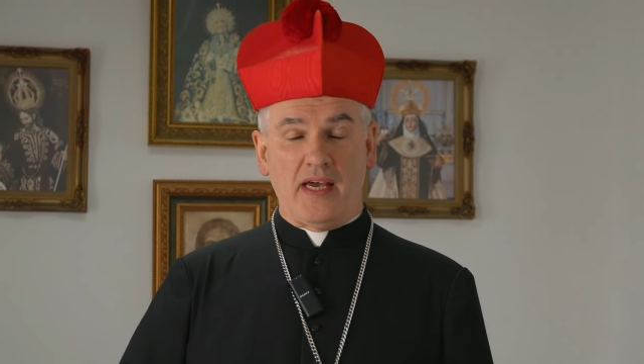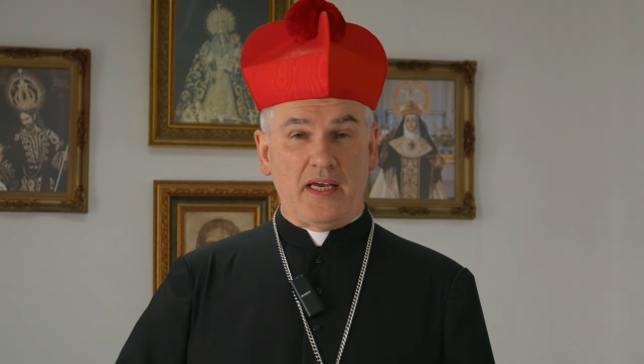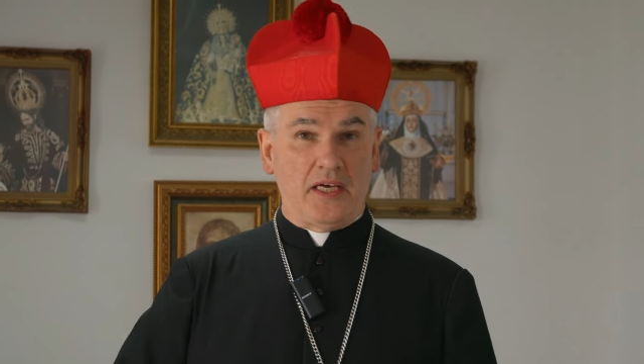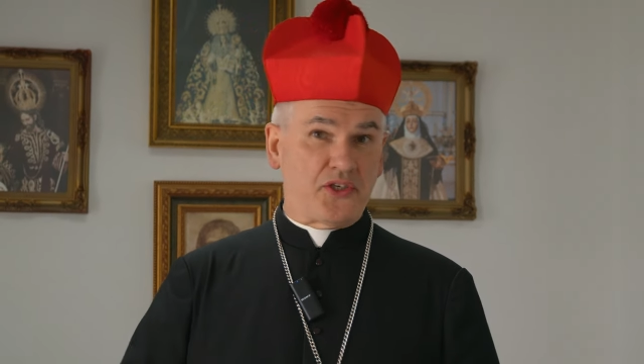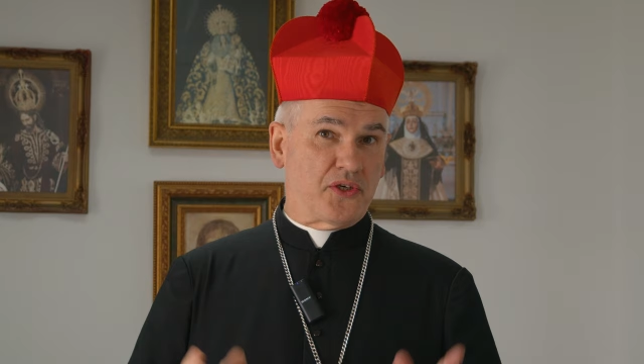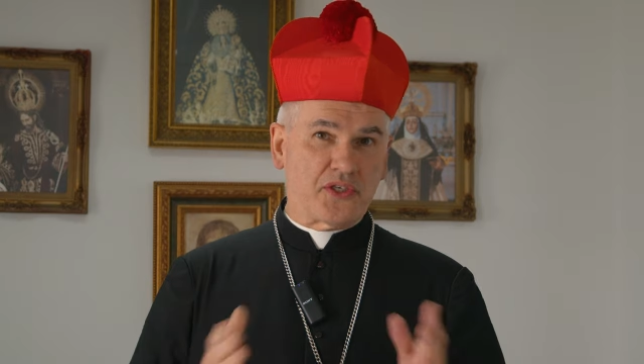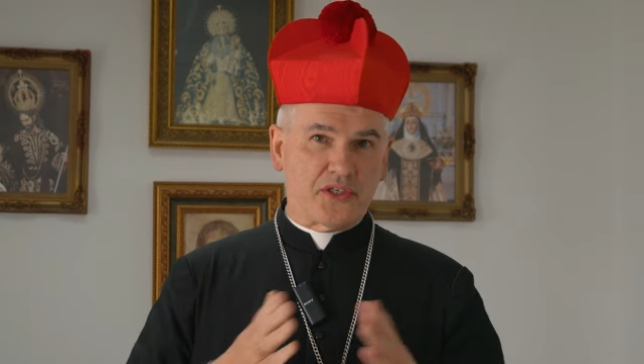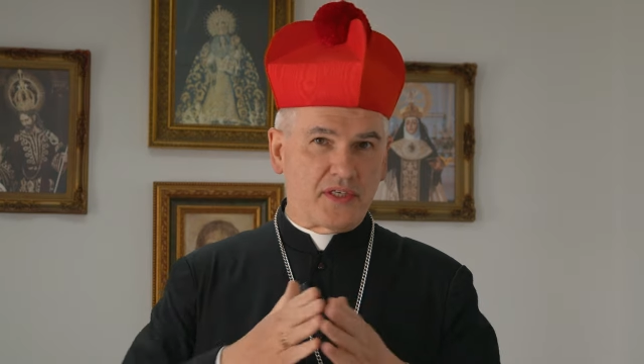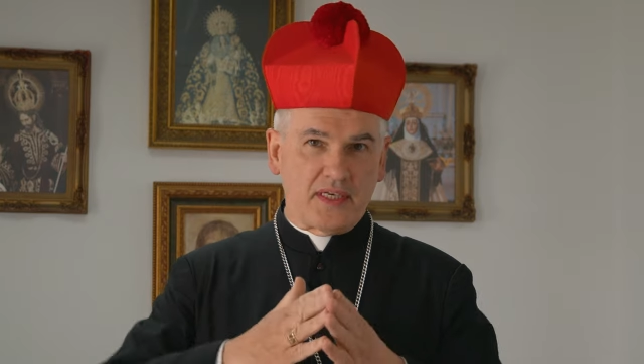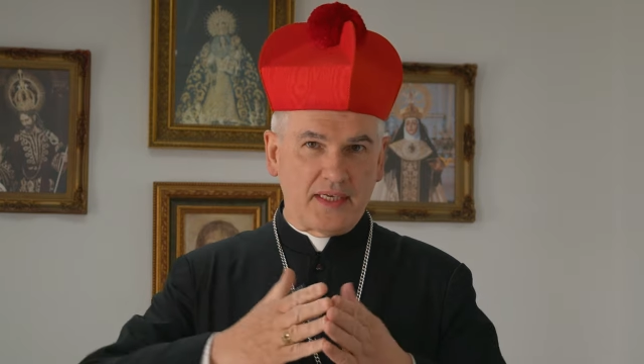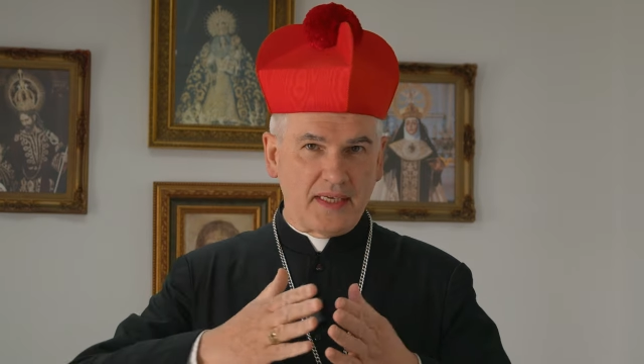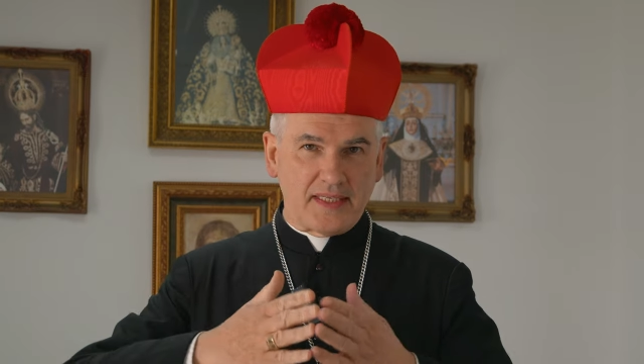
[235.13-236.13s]
And just
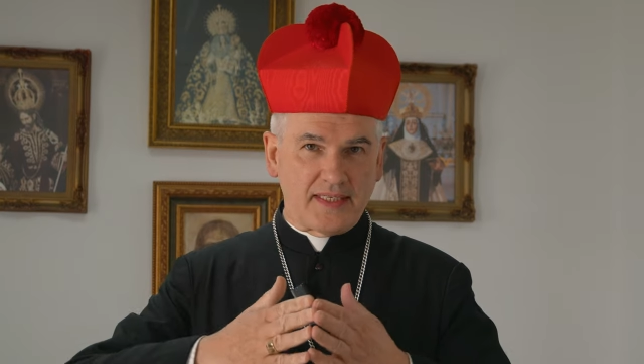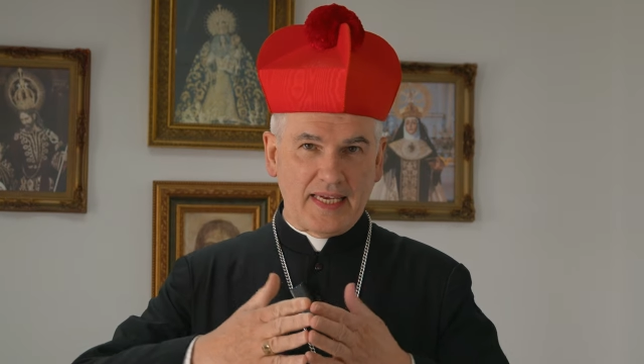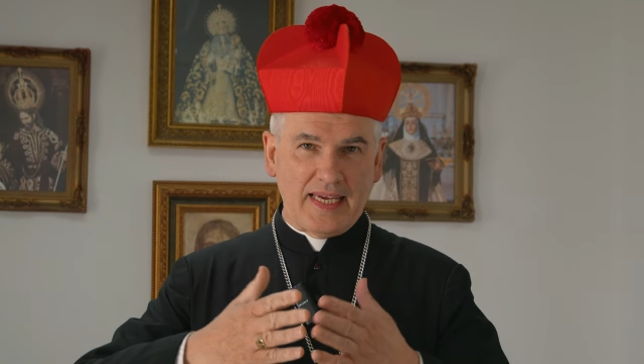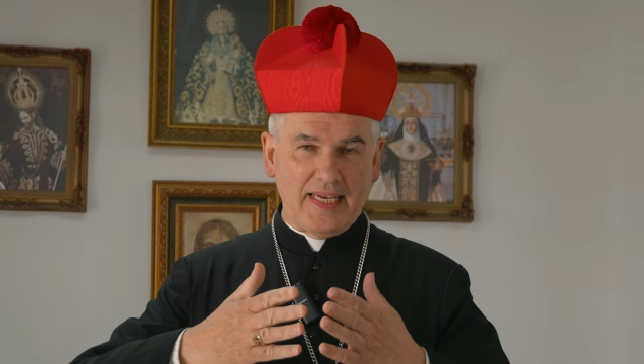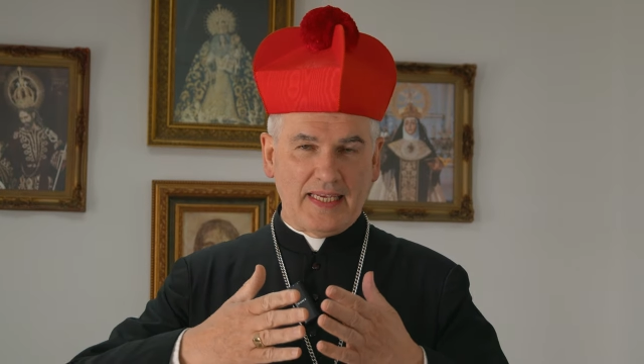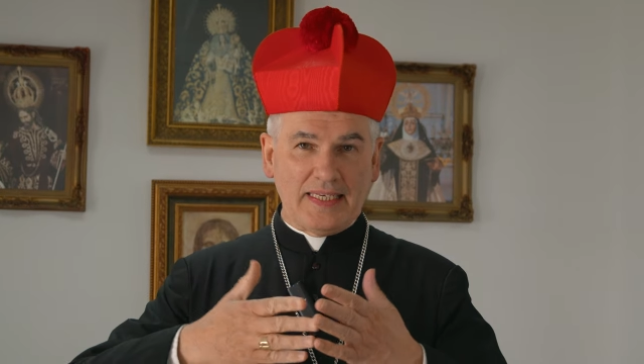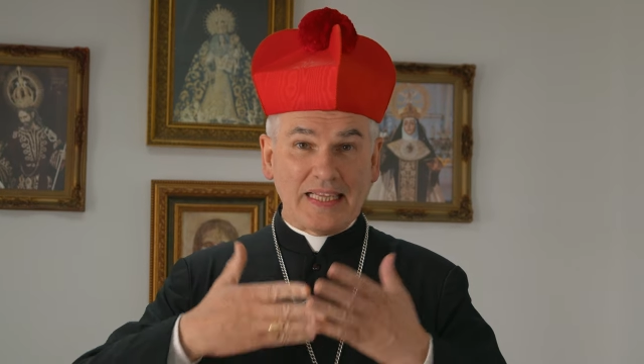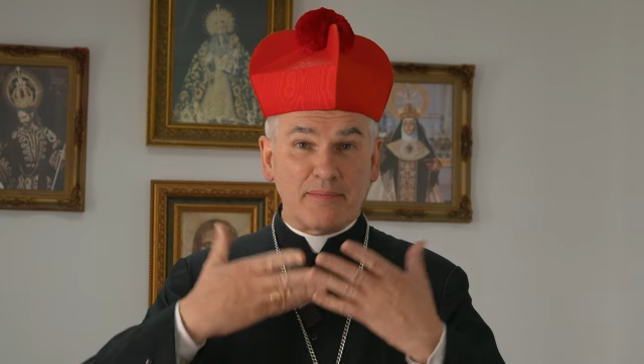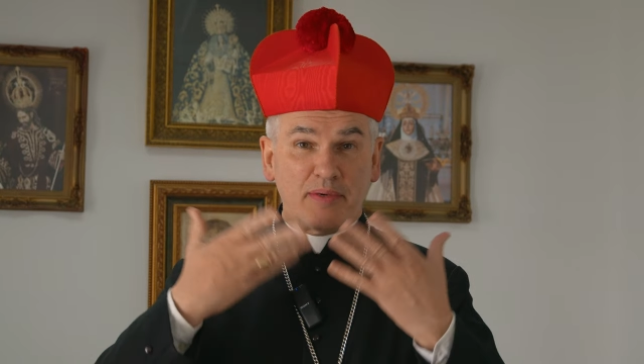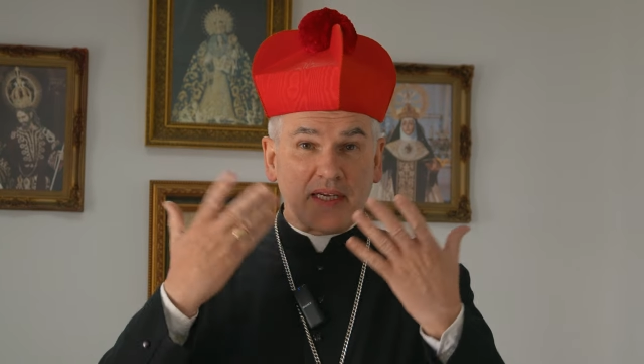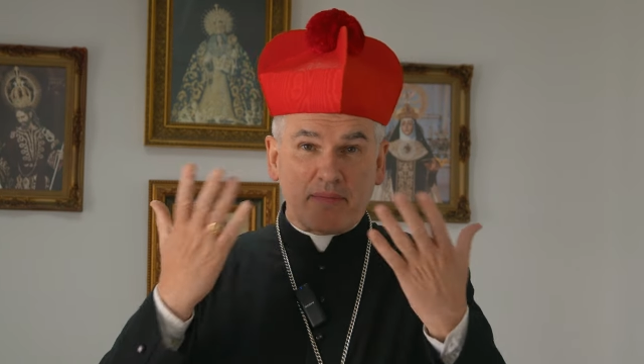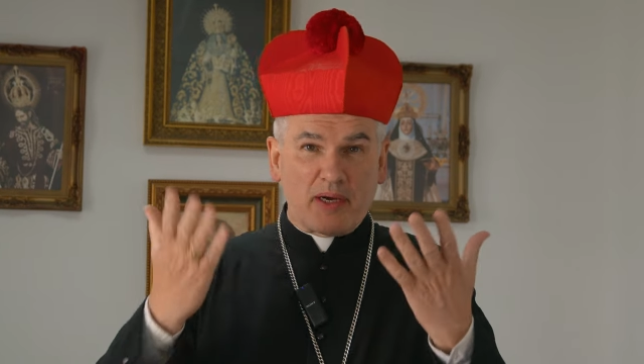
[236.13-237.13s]
to say a little
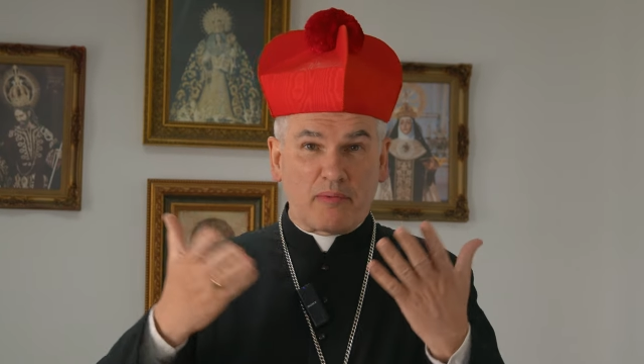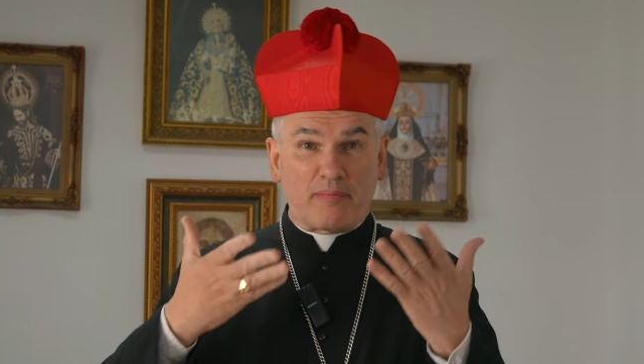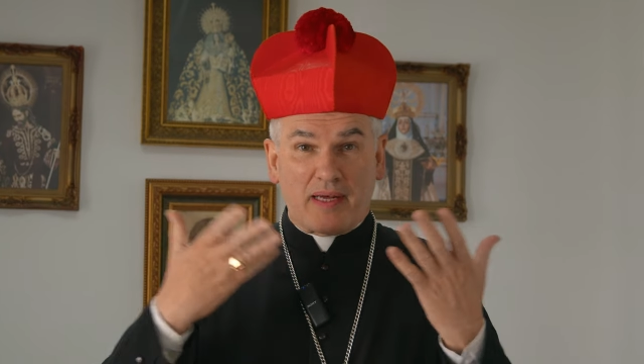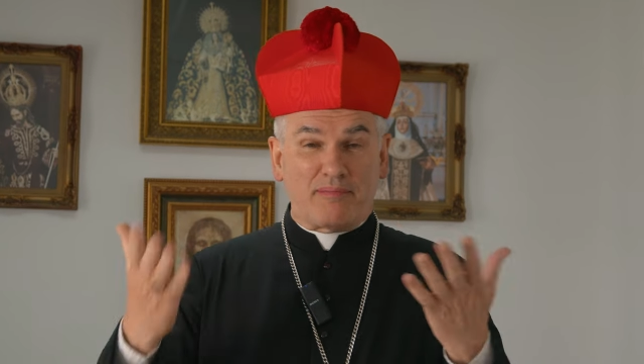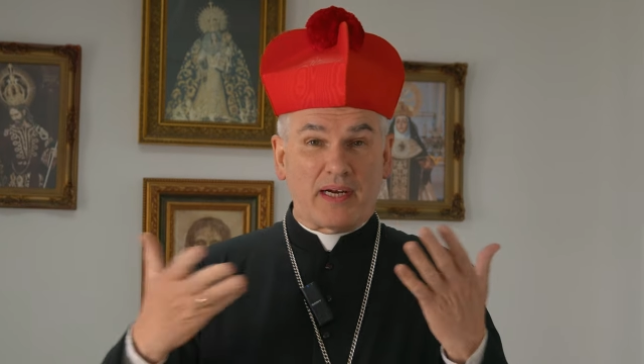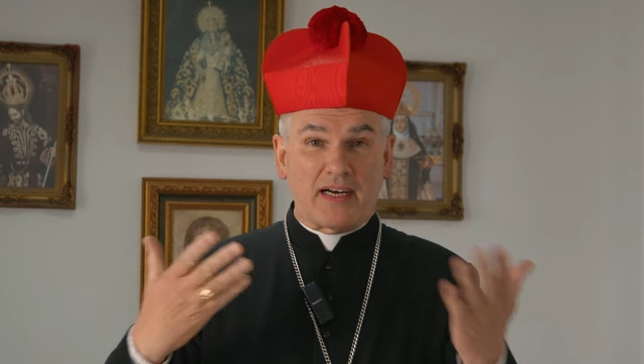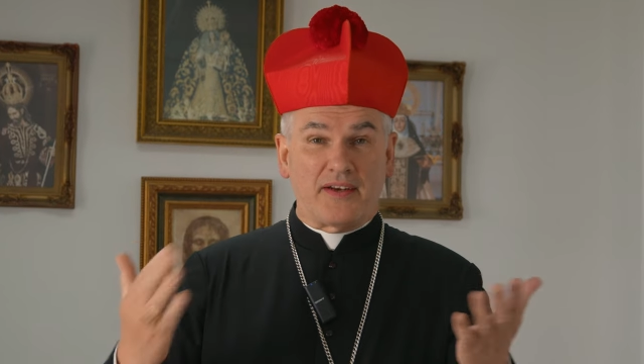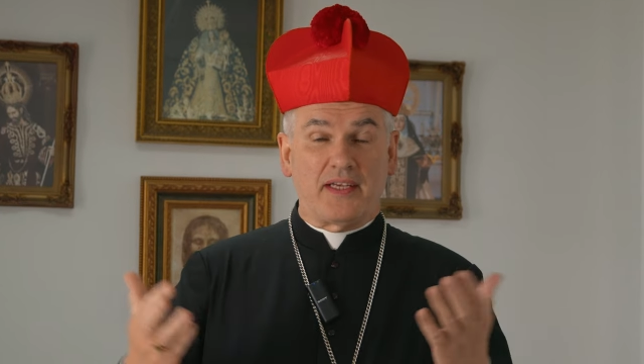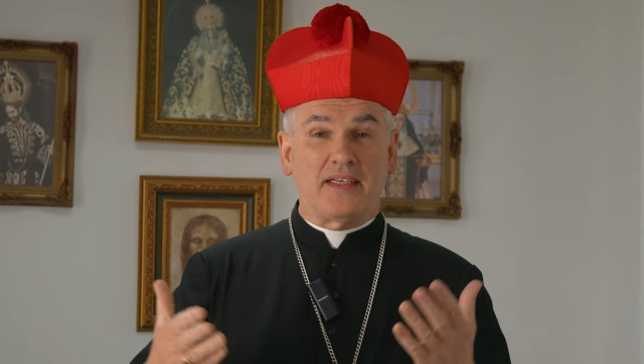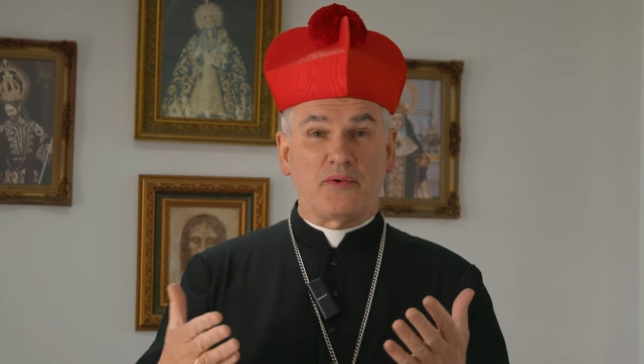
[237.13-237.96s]
bit about Palmarian,